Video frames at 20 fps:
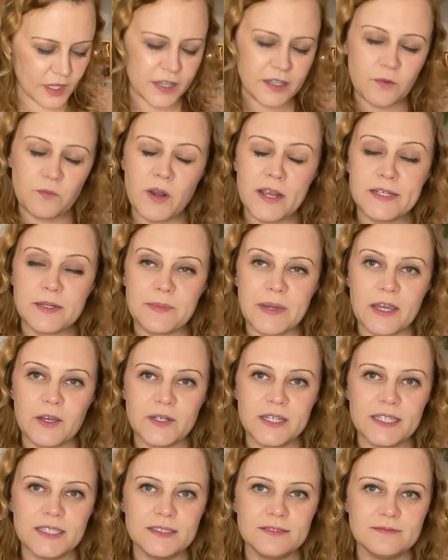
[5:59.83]
can write
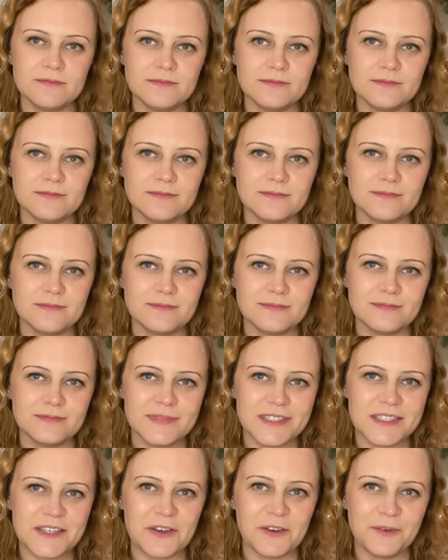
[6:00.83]
about it.
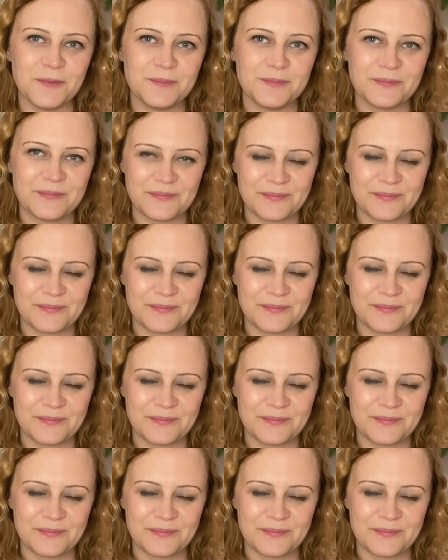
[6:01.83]
So